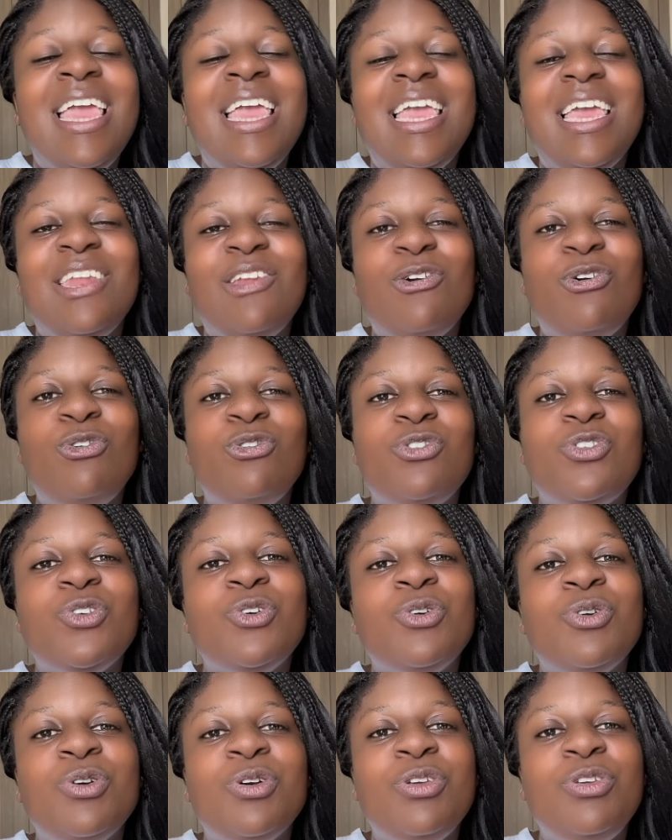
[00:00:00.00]
And
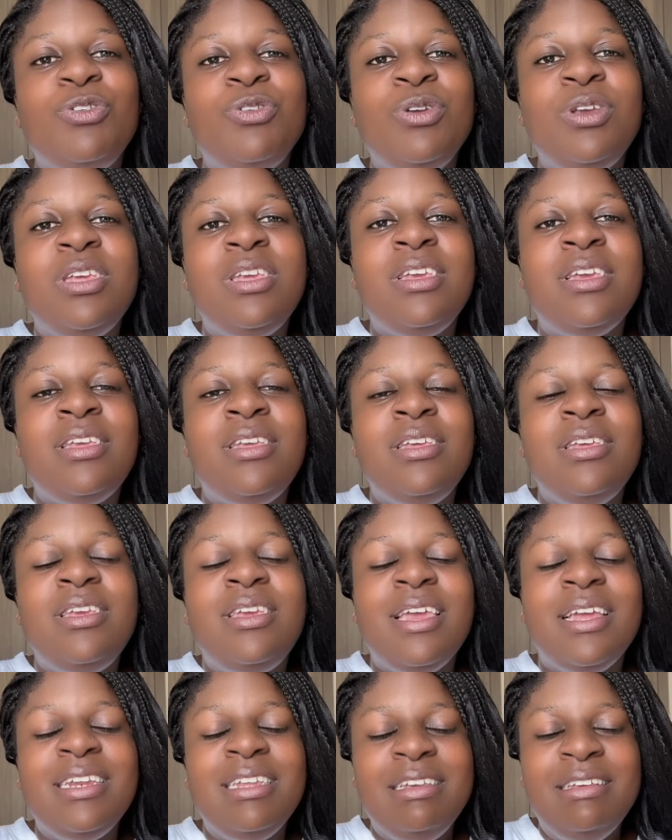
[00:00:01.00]
also you
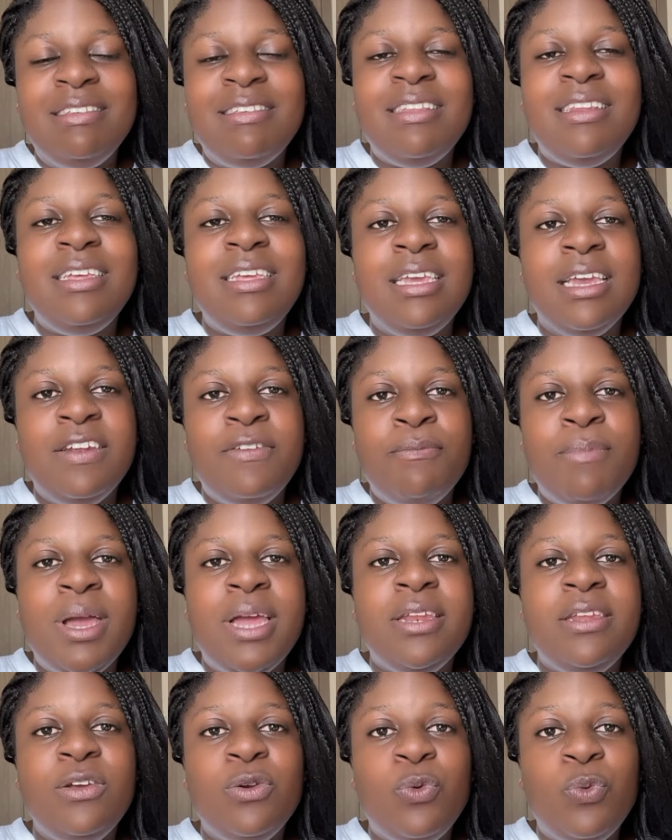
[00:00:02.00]
can easily get
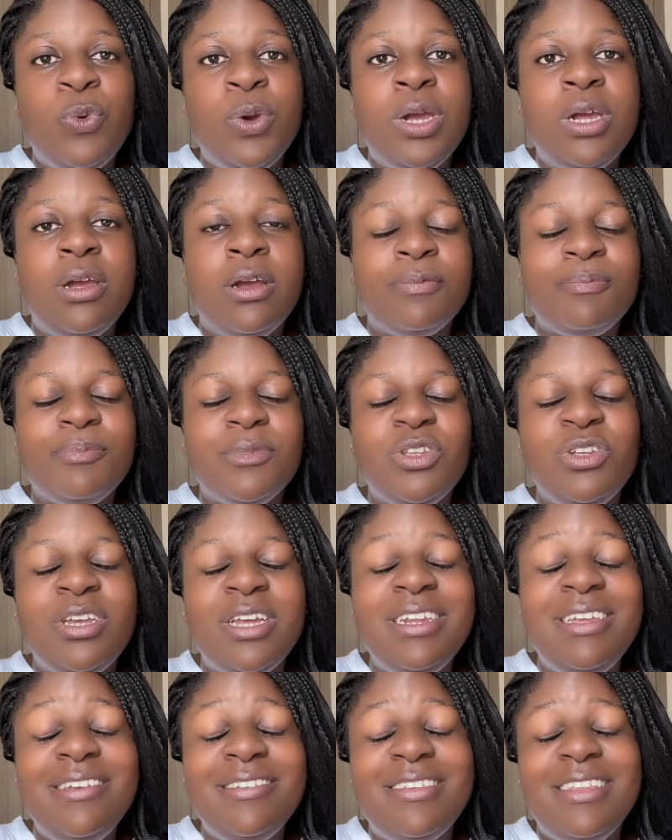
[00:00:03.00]
money, you
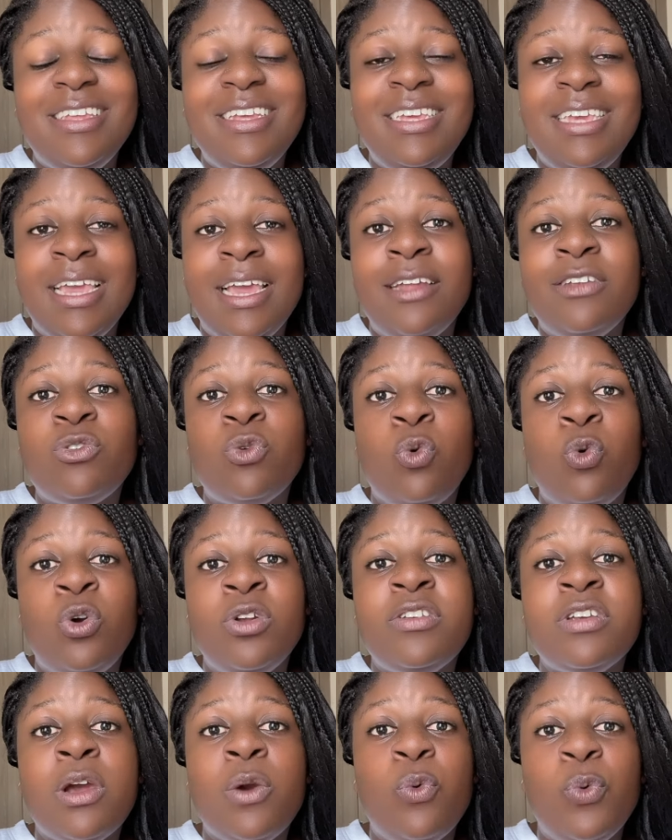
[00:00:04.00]
can easily get
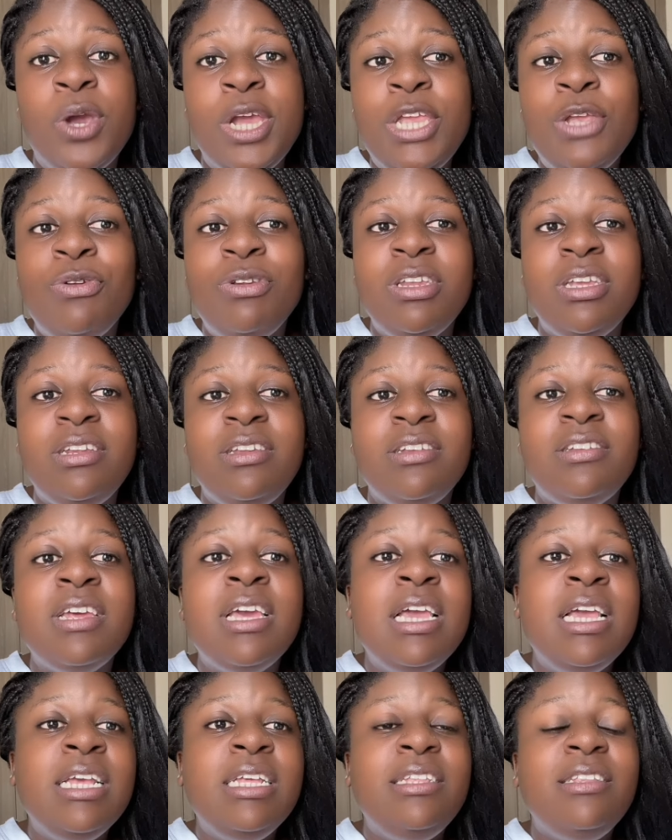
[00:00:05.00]
water when you need it,
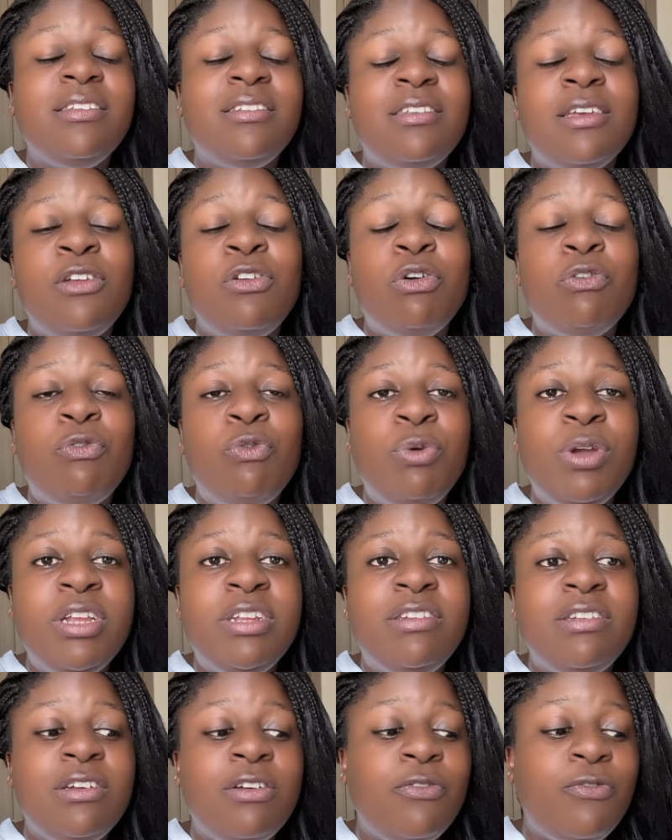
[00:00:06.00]
instead of
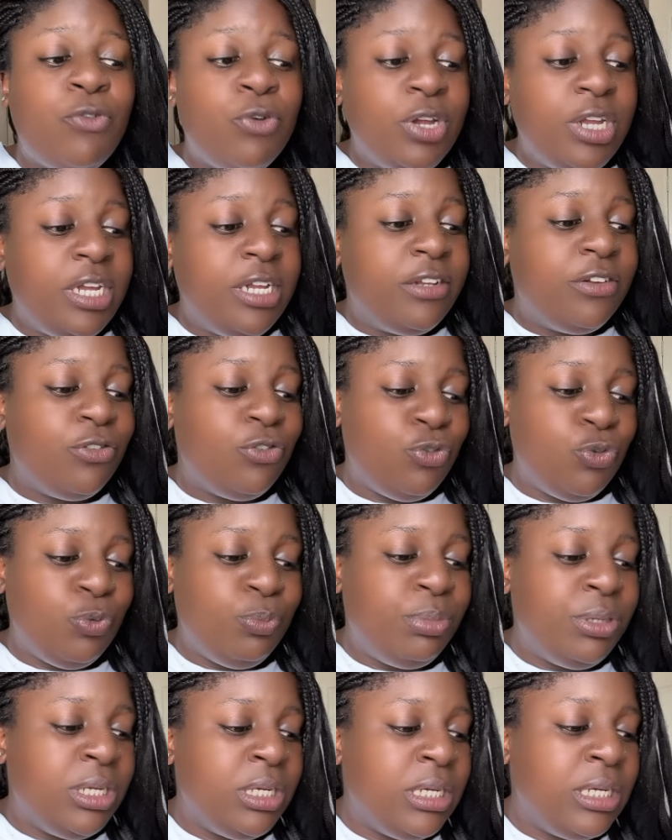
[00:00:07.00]
waiting for it to
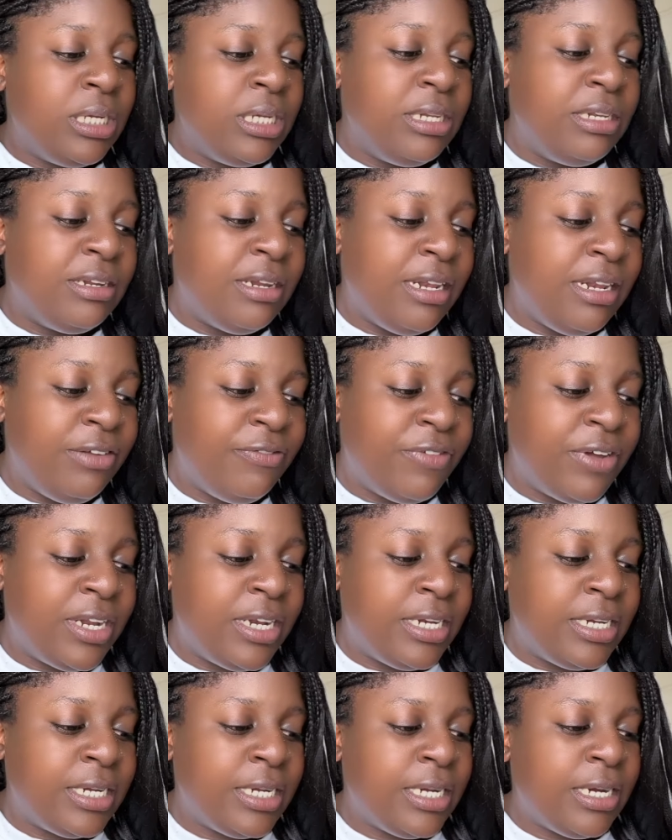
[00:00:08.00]
be
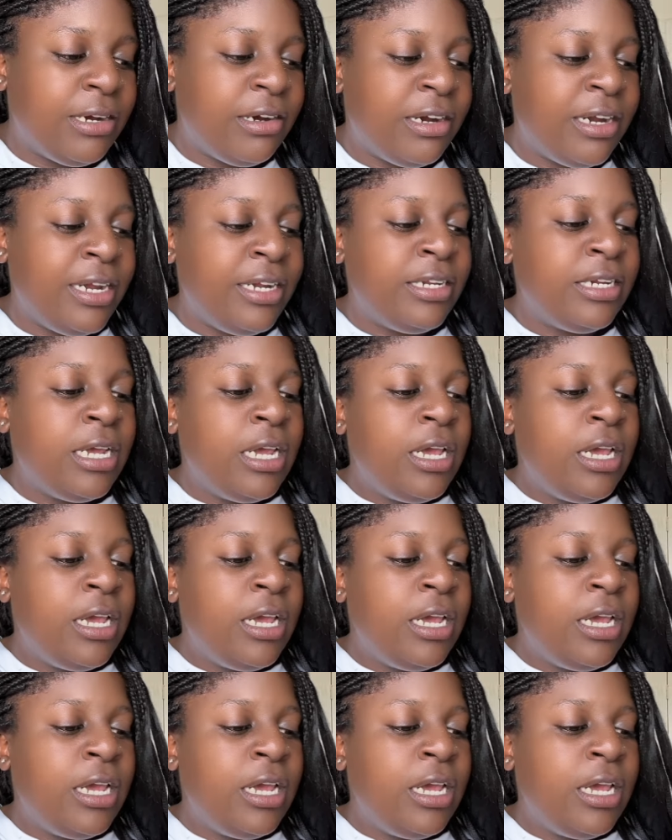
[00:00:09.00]
delivered, right?